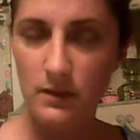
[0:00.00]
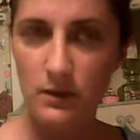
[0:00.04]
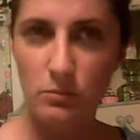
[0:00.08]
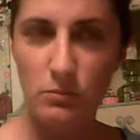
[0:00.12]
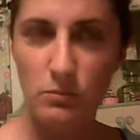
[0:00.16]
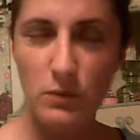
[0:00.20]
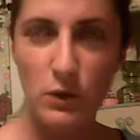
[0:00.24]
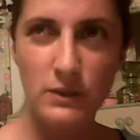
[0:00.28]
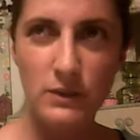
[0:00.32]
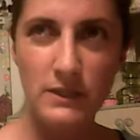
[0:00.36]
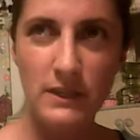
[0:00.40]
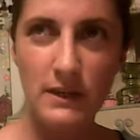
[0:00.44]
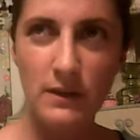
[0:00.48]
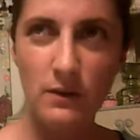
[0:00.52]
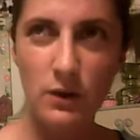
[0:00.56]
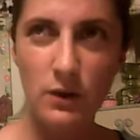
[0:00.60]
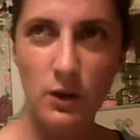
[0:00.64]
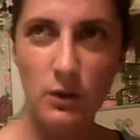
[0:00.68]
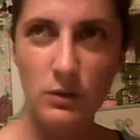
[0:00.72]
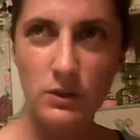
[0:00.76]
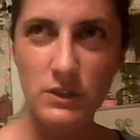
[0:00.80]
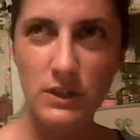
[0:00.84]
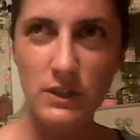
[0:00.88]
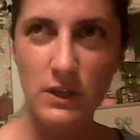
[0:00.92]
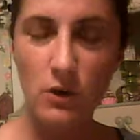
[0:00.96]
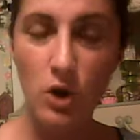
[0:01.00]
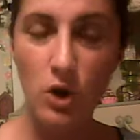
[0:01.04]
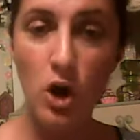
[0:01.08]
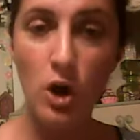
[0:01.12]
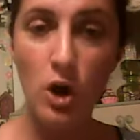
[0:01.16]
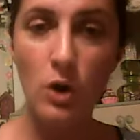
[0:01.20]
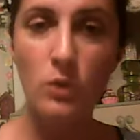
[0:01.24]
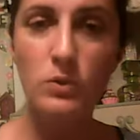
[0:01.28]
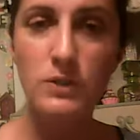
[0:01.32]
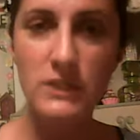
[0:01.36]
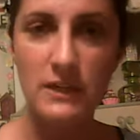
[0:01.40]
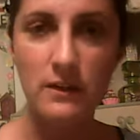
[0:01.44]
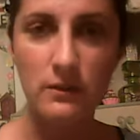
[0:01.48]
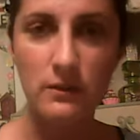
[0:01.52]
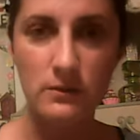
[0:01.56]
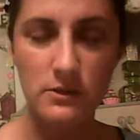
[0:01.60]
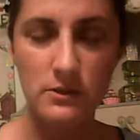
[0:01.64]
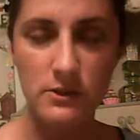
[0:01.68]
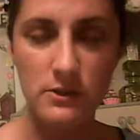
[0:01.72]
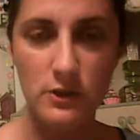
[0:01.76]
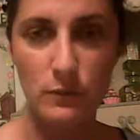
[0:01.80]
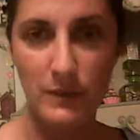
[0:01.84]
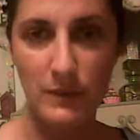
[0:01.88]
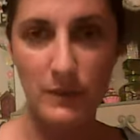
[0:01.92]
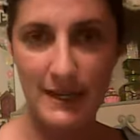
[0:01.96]
motel, hotel, hotel
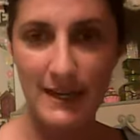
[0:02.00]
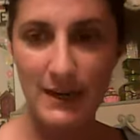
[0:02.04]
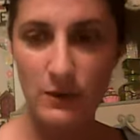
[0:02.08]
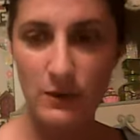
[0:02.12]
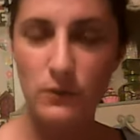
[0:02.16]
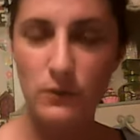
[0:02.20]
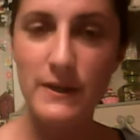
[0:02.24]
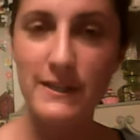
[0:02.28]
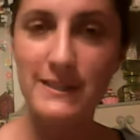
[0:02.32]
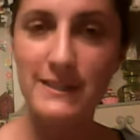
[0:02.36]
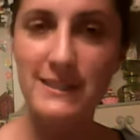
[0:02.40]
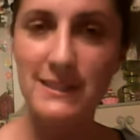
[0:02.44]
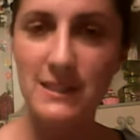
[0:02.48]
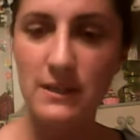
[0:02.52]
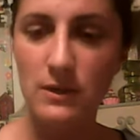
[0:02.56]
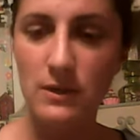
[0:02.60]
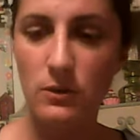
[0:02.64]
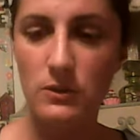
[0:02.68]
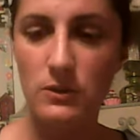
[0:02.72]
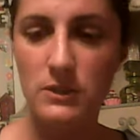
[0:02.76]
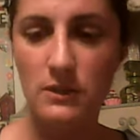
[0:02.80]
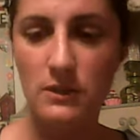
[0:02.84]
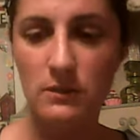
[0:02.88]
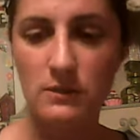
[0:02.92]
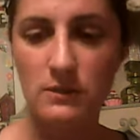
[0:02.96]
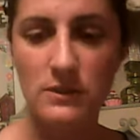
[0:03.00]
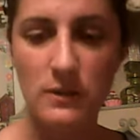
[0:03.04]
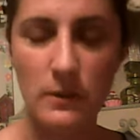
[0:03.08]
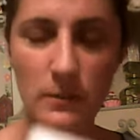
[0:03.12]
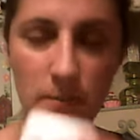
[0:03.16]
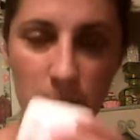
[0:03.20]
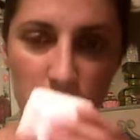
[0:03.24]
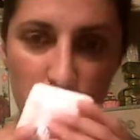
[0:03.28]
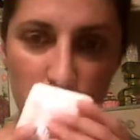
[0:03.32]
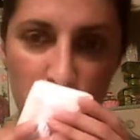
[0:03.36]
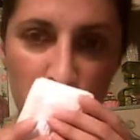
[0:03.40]
soap, like a ritzy hotel soap.